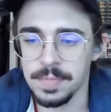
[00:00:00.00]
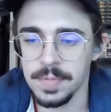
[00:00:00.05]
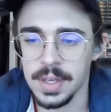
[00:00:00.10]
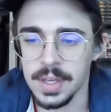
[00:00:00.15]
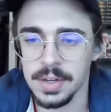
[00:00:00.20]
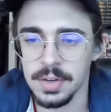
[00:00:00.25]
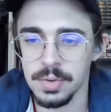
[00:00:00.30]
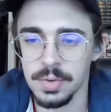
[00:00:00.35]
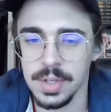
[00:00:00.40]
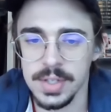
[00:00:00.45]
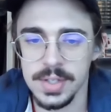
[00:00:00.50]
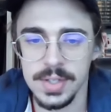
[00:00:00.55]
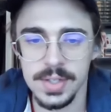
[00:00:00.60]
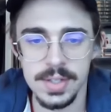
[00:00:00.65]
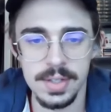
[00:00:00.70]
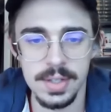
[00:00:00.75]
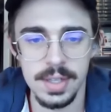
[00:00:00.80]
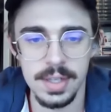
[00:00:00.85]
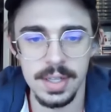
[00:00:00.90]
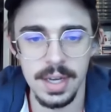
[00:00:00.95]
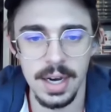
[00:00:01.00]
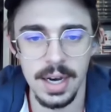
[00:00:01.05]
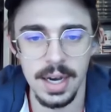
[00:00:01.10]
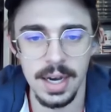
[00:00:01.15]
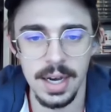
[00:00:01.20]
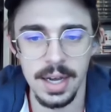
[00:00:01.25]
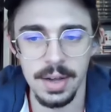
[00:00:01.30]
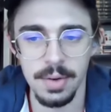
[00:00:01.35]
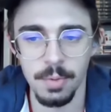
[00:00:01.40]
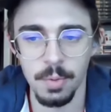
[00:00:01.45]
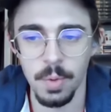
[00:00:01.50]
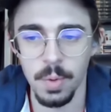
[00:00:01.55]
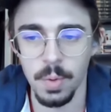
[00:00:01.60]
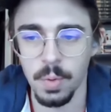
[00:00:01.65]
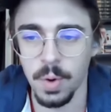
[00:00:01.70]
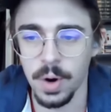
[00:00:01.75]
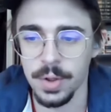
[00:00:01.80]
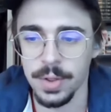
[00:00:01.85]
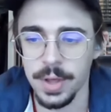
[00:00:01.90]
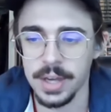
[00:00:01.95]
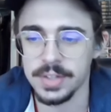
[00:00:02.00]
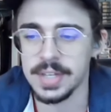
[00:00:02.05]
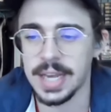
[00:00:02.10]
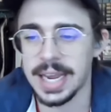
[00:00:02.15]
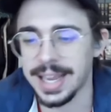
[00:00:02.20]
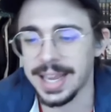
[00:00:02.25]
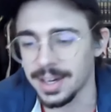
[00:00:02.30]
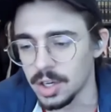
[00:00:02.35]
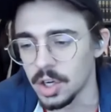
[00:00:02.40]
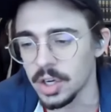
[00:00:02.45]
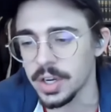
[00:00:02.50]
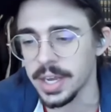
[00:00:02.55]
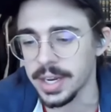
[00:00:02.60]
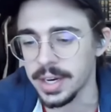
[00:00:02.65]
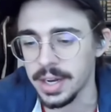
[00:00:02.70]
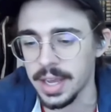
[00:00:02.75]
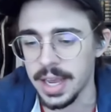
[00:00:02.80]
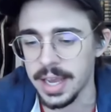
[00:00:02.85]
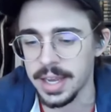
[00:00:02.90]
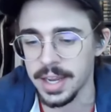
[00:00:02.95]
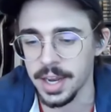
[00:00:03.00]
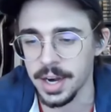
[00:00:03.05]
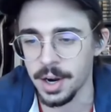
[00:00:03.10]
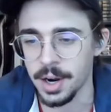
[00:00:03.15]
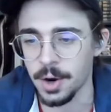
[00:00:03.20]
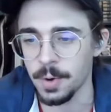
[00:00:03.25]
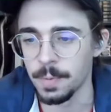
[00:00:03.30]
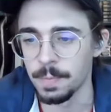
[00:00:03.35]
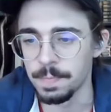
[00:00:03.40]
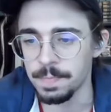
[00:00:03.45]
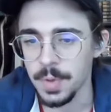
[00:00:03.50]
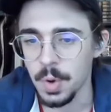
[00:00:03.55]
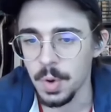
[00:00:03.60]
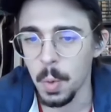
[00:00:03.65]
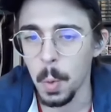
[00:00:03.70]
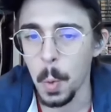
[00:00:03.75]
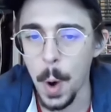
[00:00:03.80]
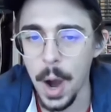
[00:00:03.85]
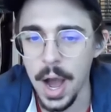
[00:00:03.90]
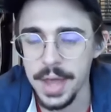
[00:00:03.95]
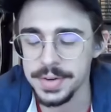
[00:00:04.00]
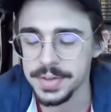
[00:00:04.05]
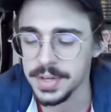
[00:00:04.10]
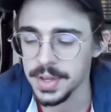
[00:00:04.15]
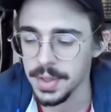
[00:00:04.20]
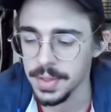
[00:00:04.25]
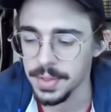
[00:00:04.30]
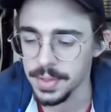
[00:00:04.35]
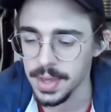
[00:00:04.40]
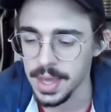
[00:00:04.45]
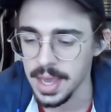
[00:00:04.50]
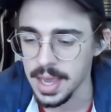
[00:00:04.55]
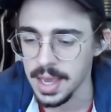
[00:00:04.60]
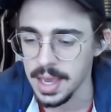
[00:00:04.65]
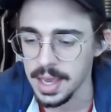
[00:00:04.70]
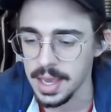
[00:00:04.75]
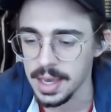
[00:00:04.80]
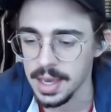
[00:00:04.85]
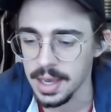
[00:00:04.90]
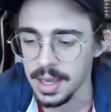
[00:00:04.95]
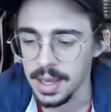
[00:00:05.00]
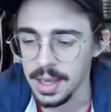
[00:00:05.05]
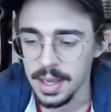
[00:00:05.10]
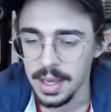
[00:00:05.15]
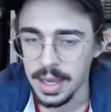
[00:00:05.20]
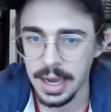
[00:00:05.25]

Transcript: They do this where they take a look at you know, what the